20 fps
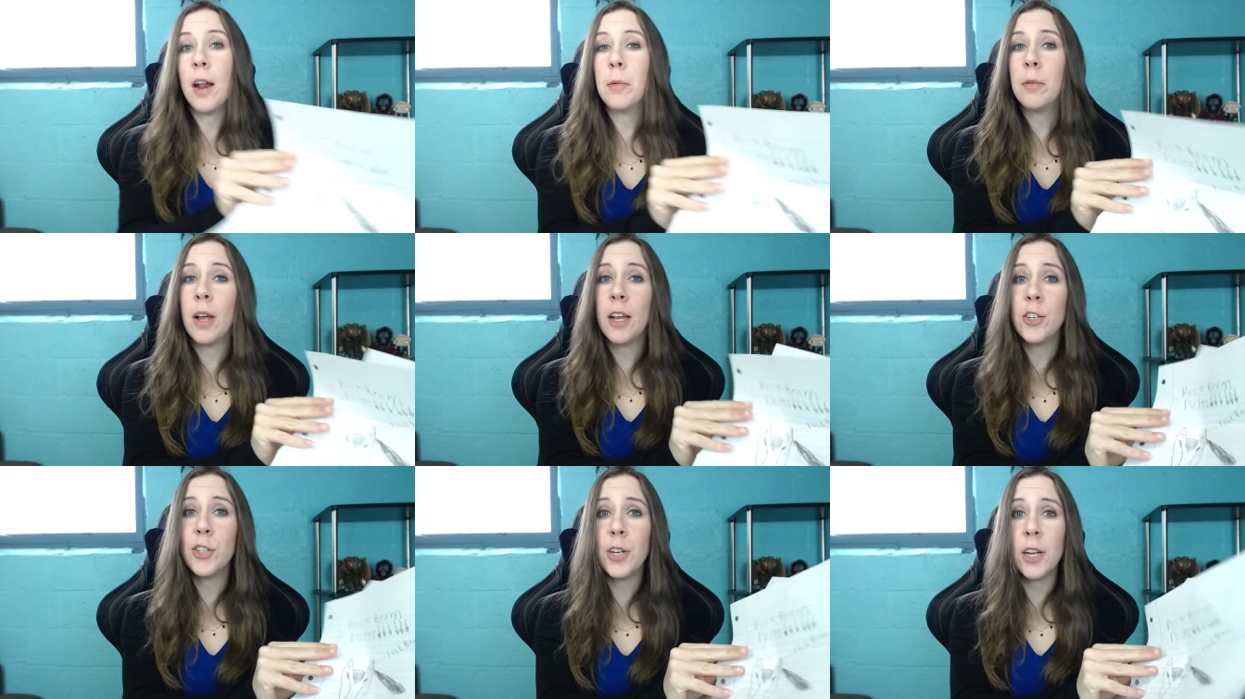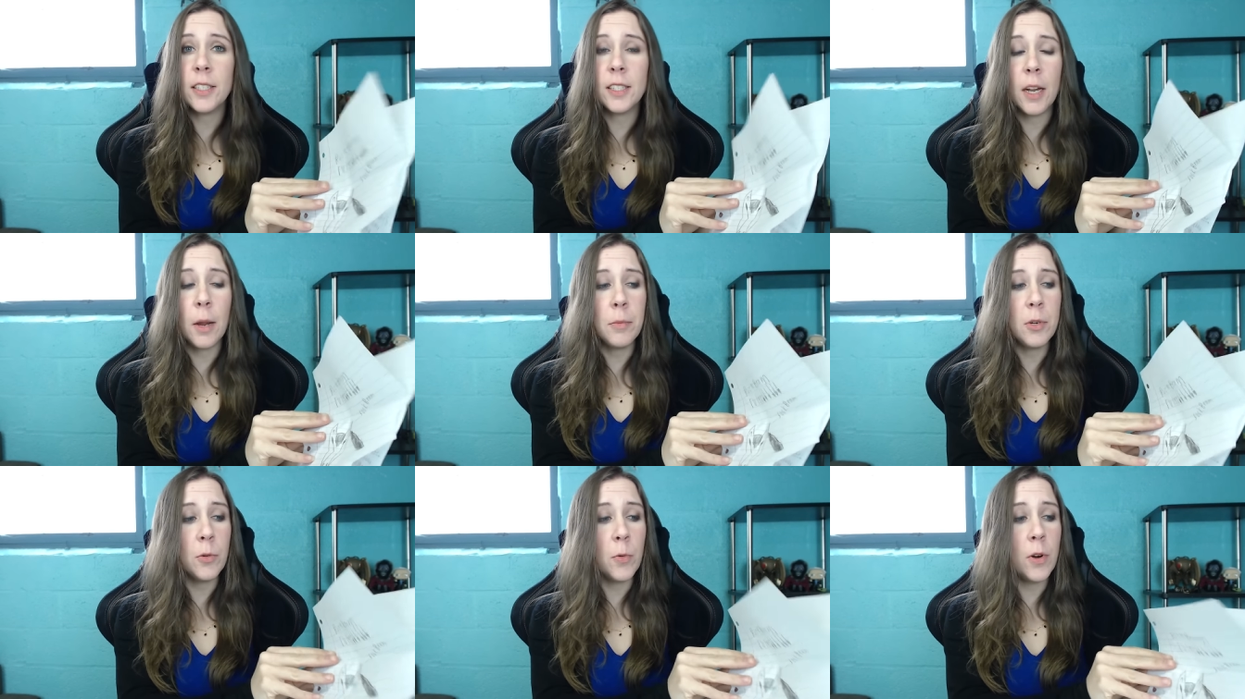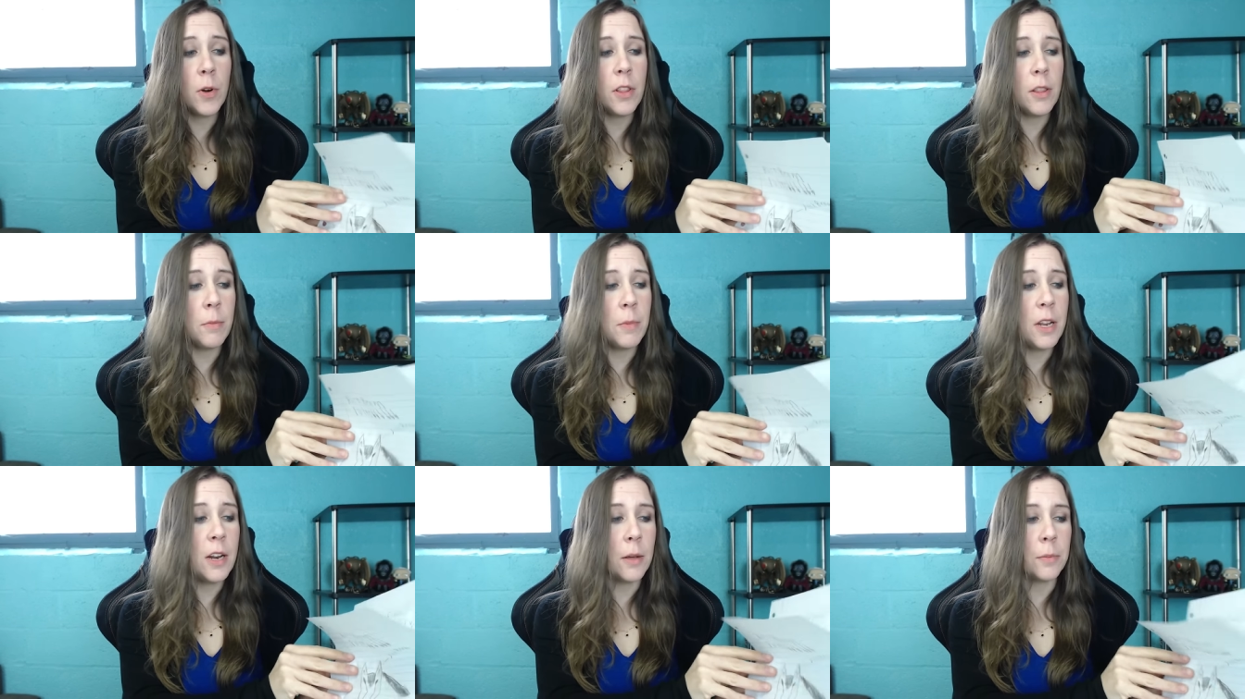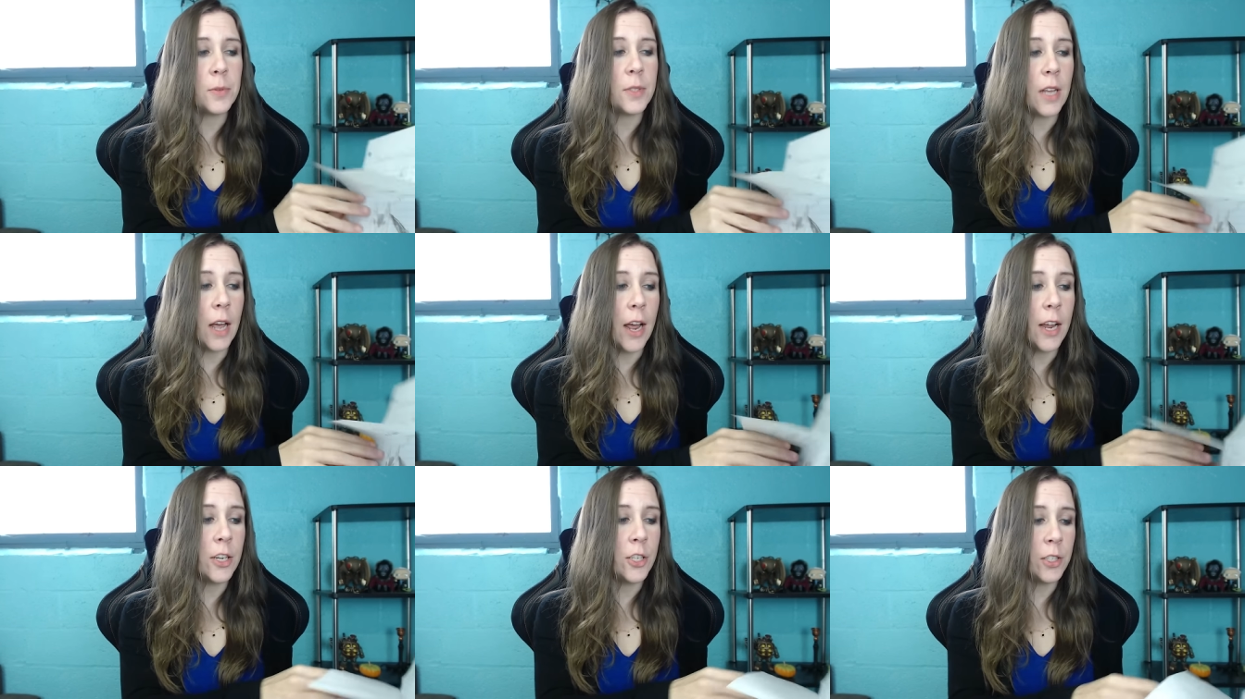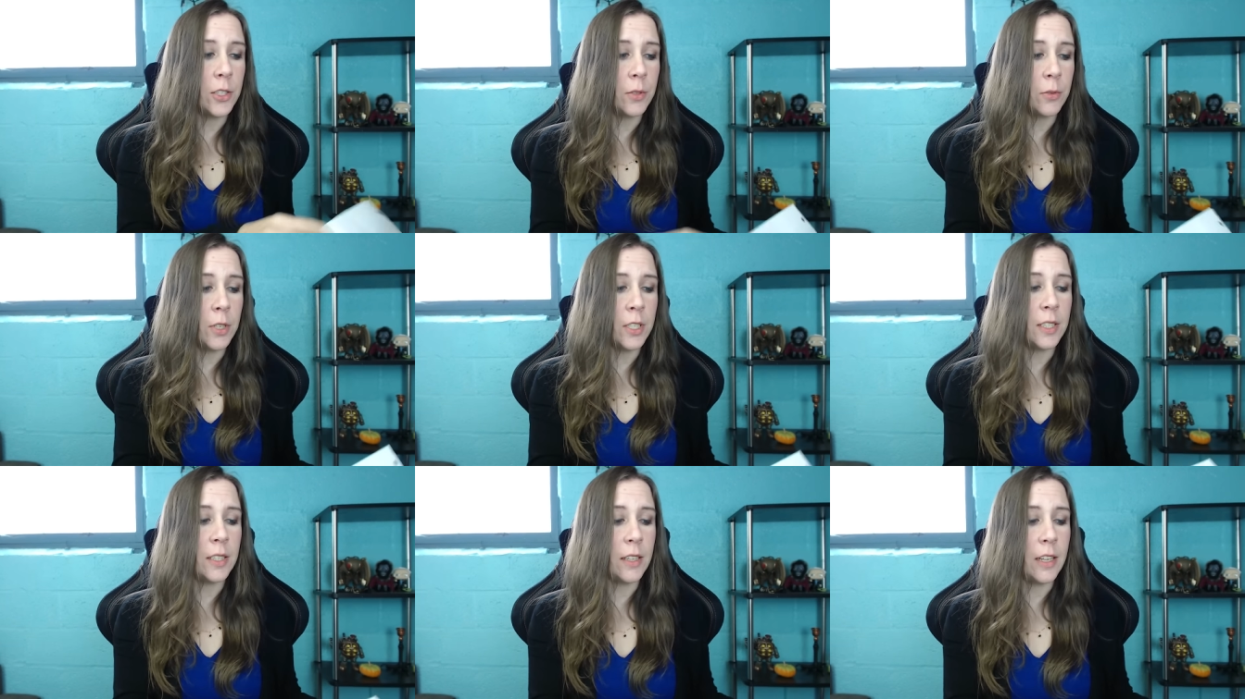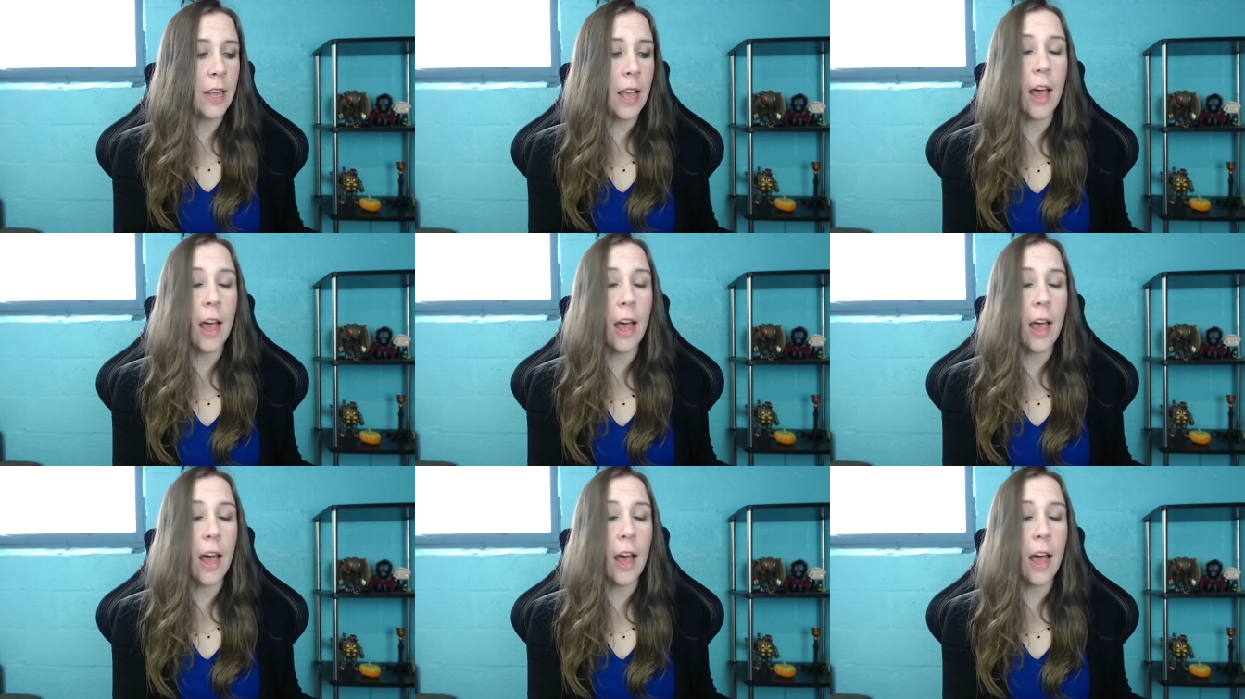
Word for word: I'm glad you got to come to one of the meetups. I just recently